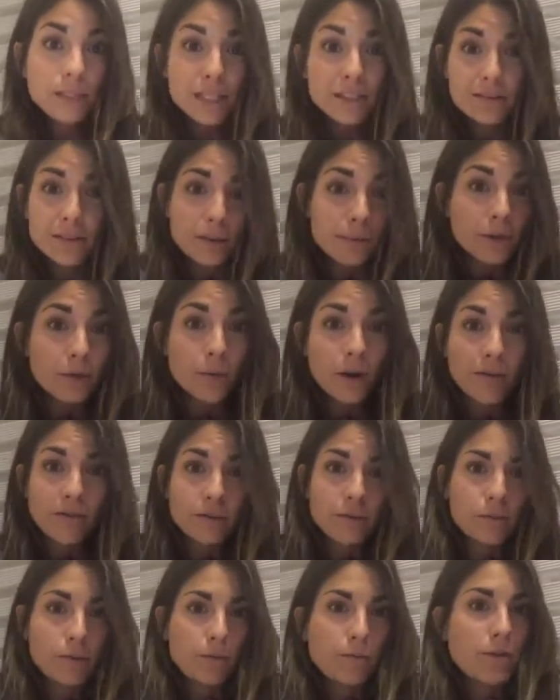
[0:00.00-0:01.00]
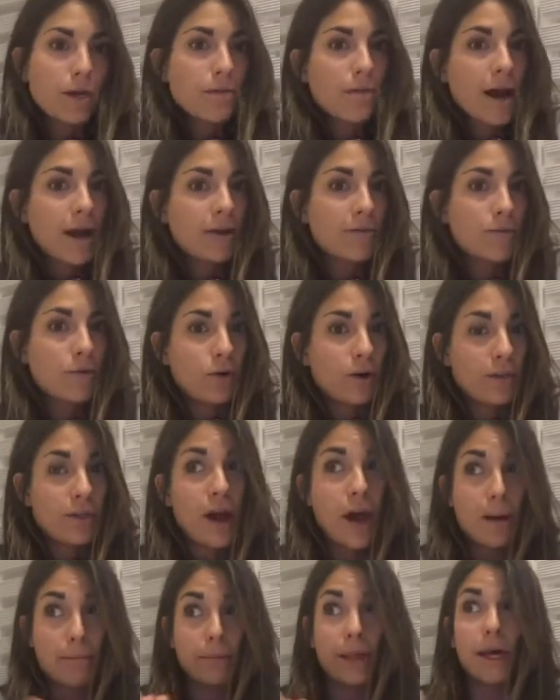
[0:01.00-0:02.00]
if somebody wavers with me back and forth,
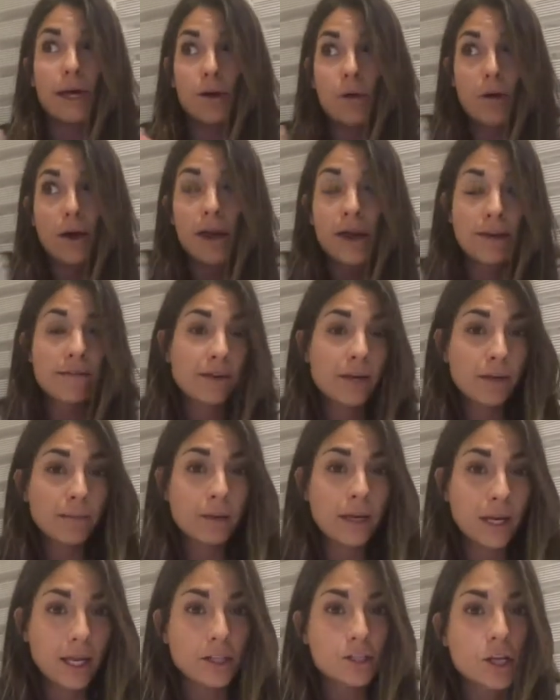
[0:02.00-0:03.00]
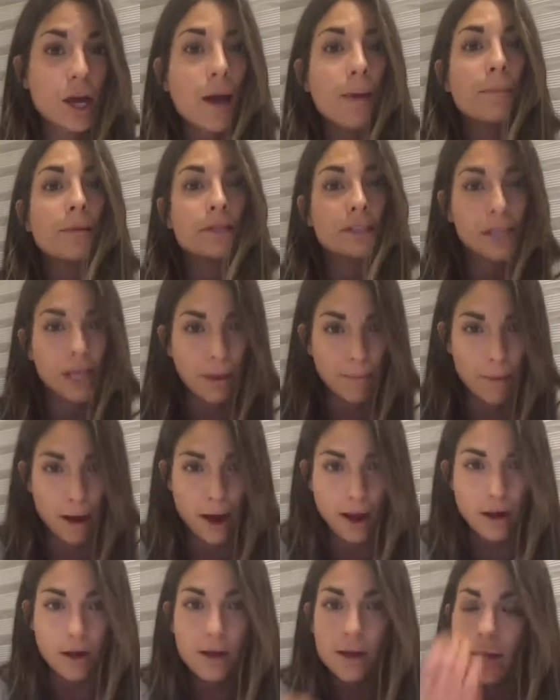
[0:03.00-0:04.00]
I'm like, okay, if you give me an inch, I'm going to take a
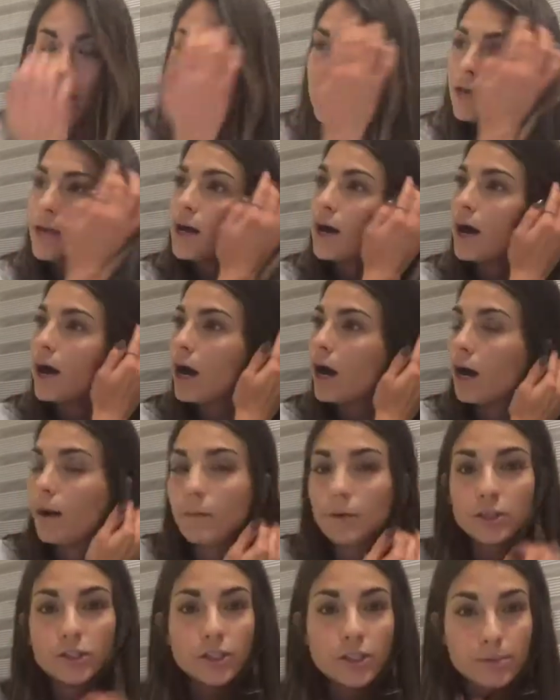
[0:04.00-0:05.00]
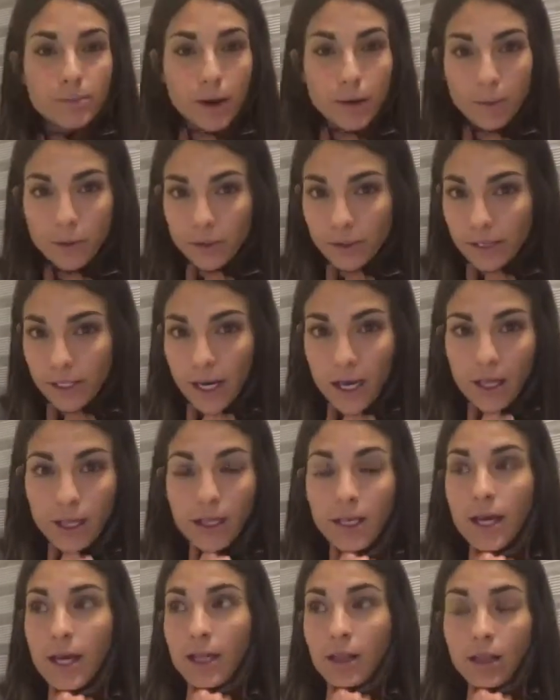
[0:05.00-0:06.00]
mile. It's just my
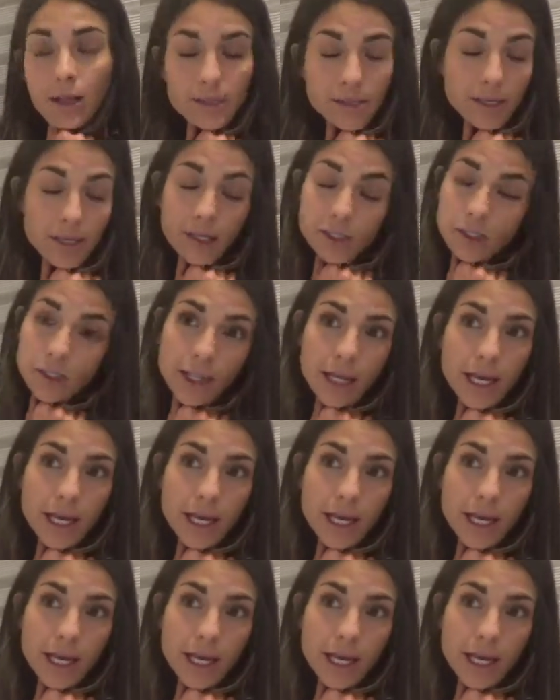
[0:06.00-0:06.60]
personality, and lots of kids are